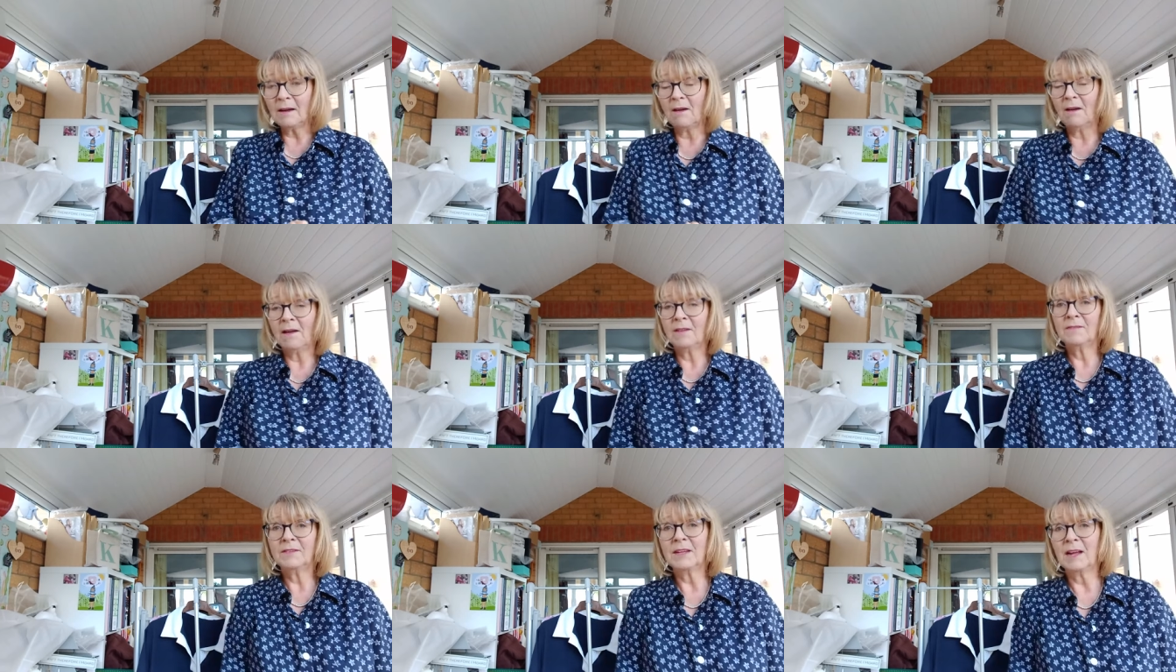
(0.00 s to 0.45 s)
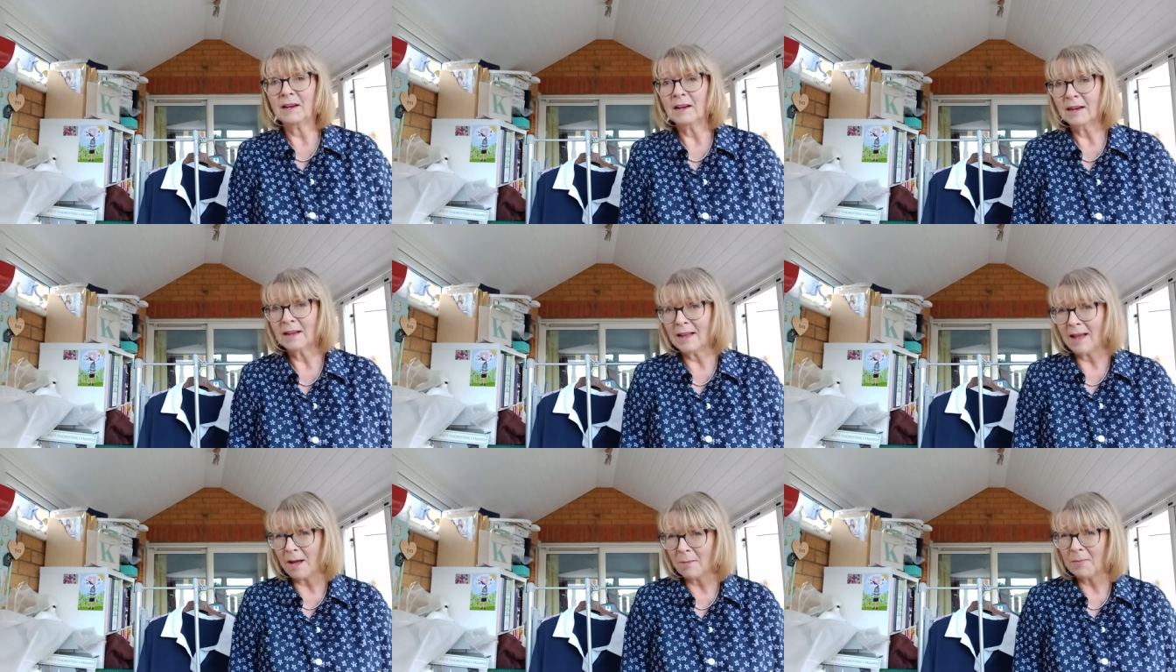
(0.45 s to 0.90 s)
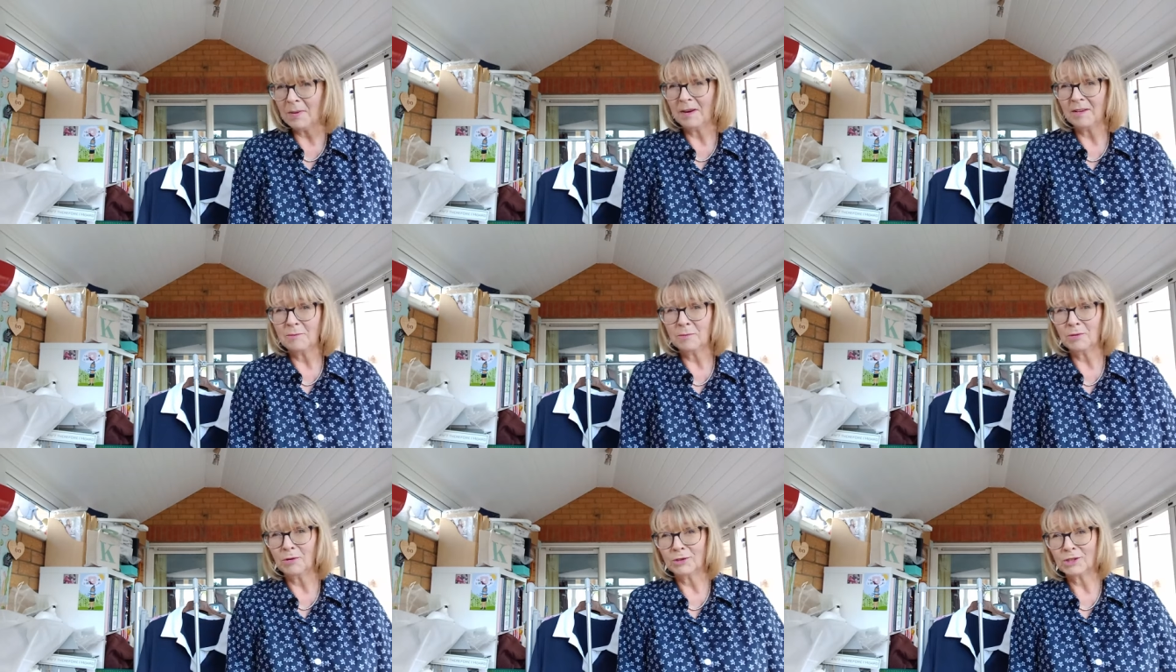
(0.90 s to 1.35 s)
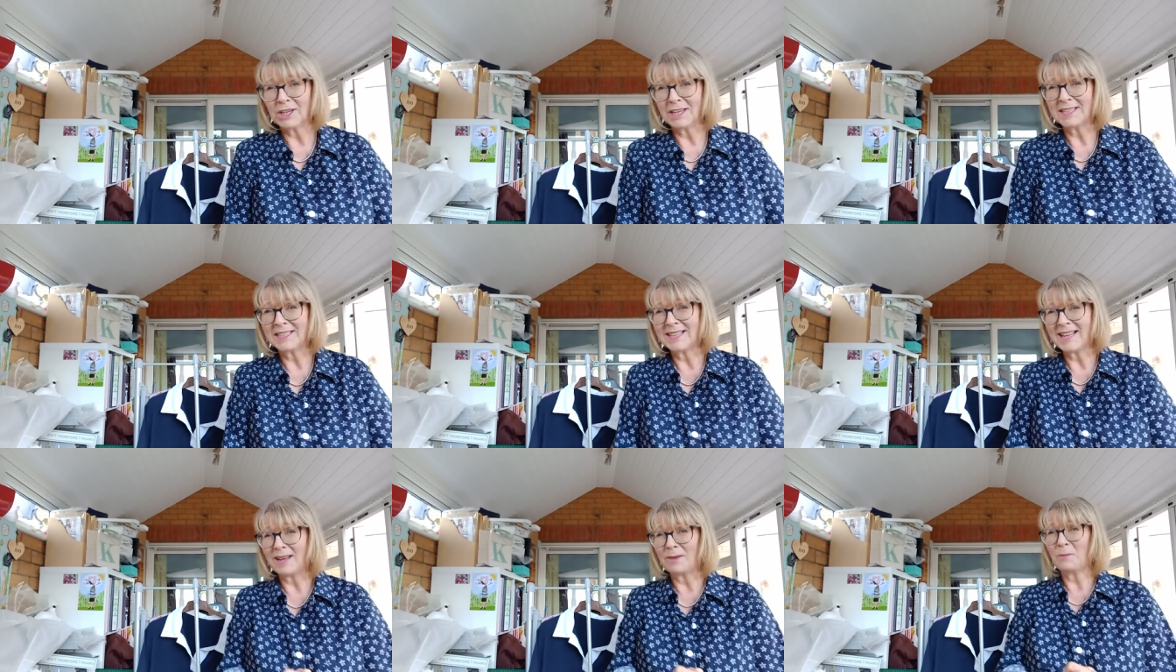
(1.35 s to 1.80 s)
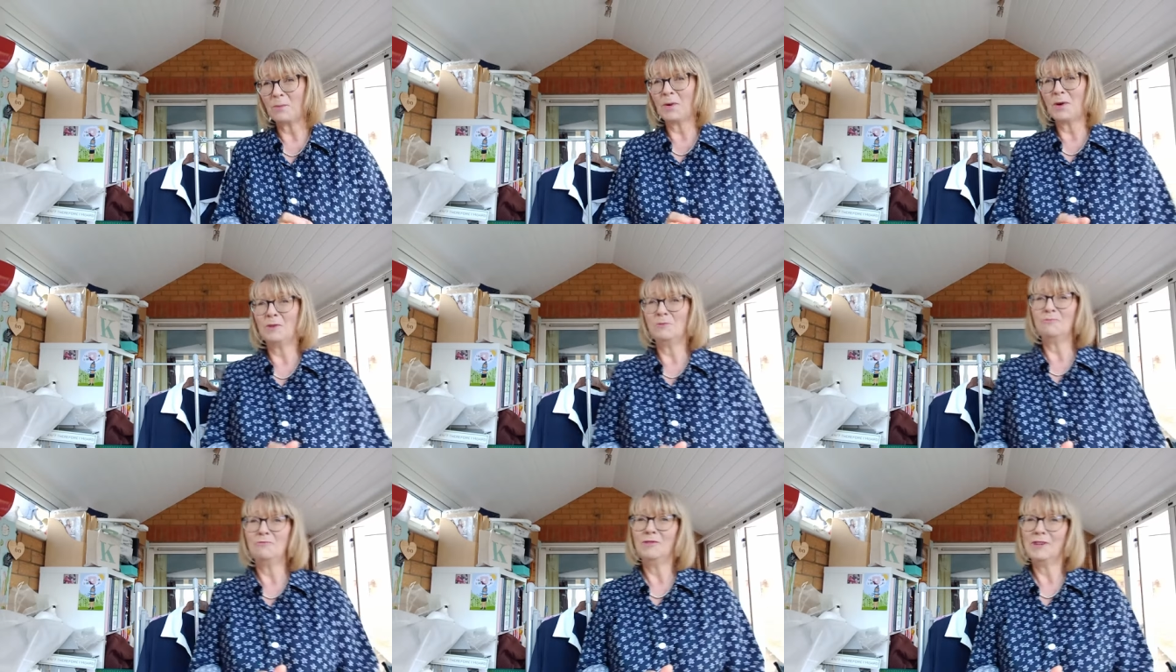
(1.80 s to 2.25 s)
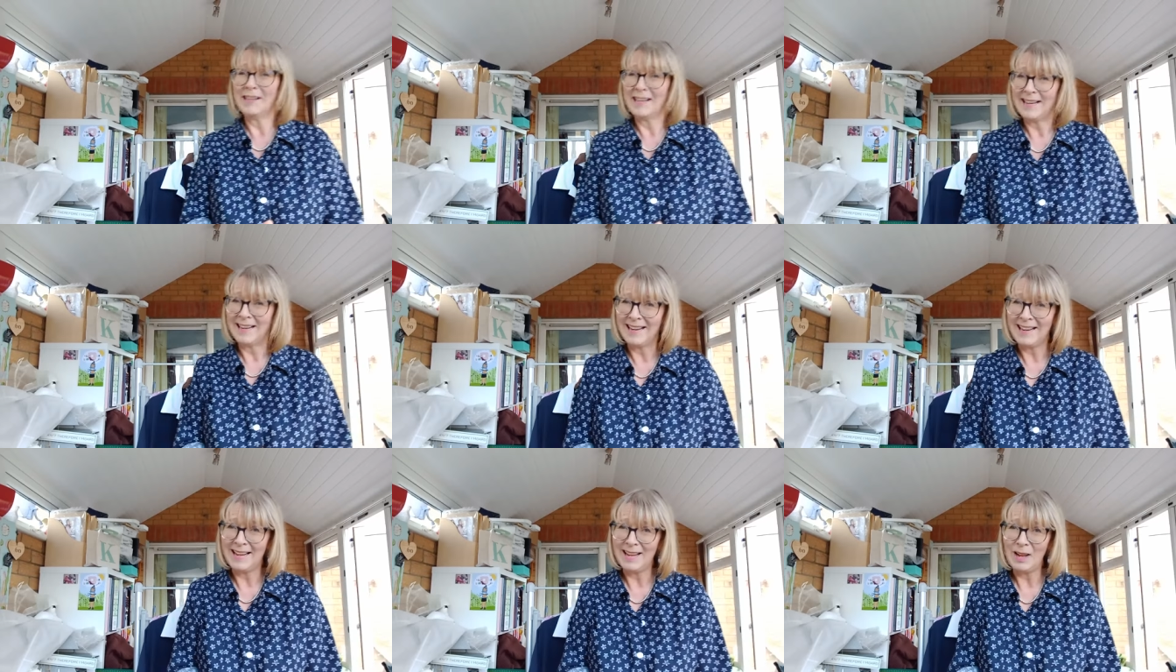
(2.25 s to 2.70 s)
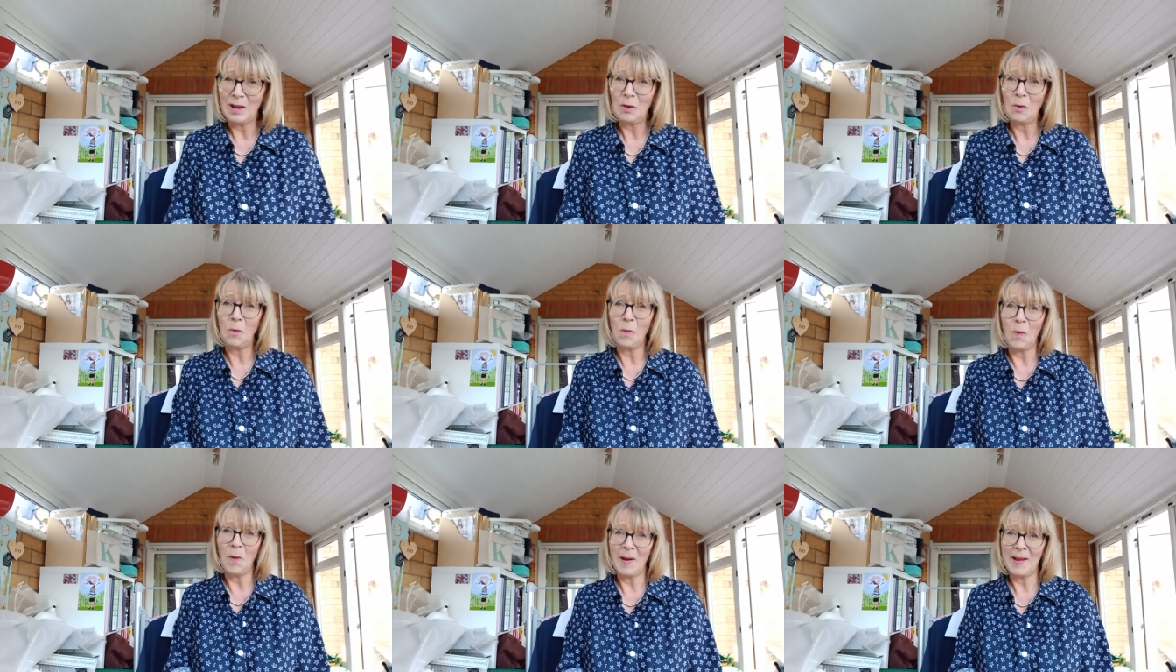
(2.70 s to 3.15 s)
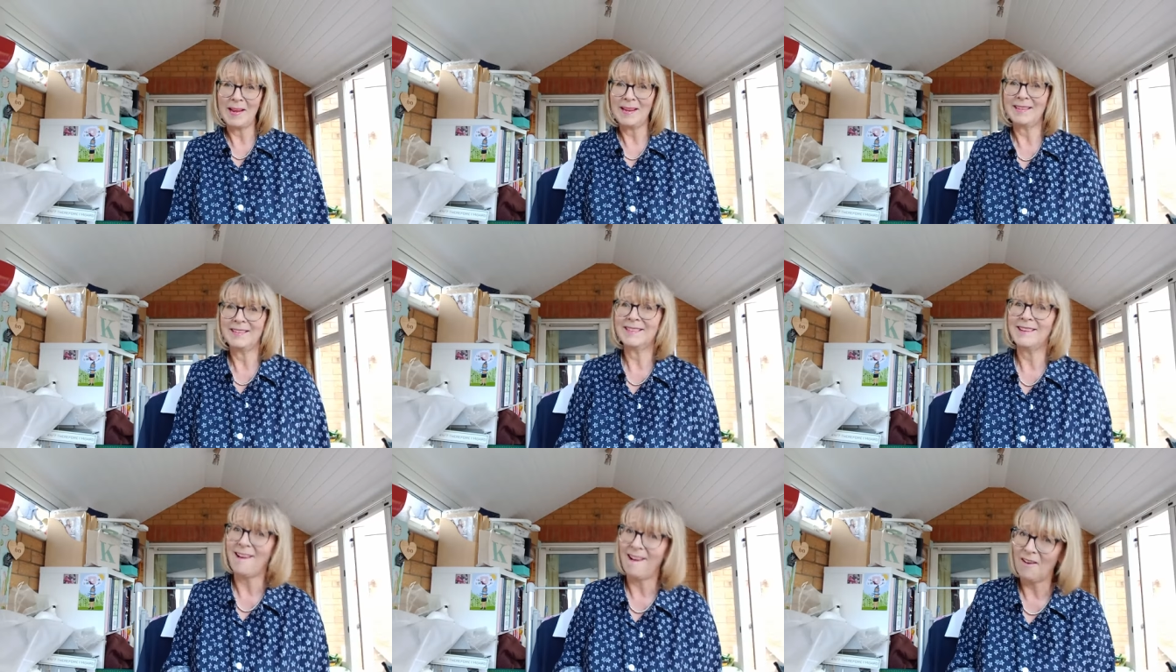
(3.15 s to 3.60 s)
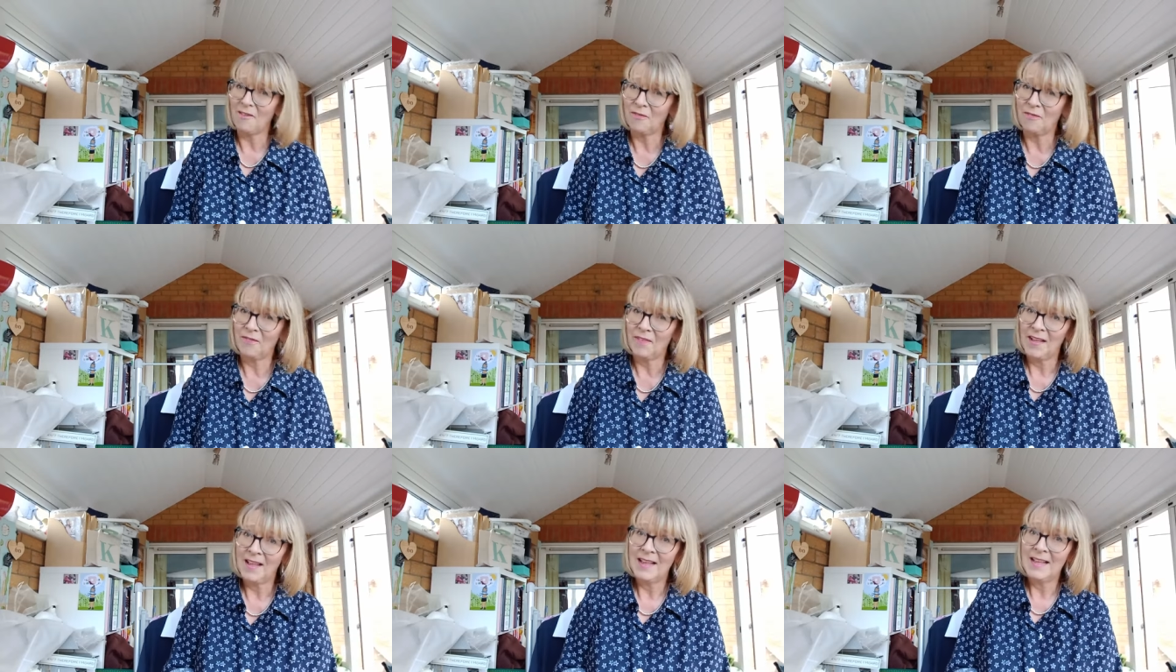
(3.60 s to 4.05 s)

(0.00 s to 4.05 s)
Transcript: I've done a couple of projects that were really quite tough.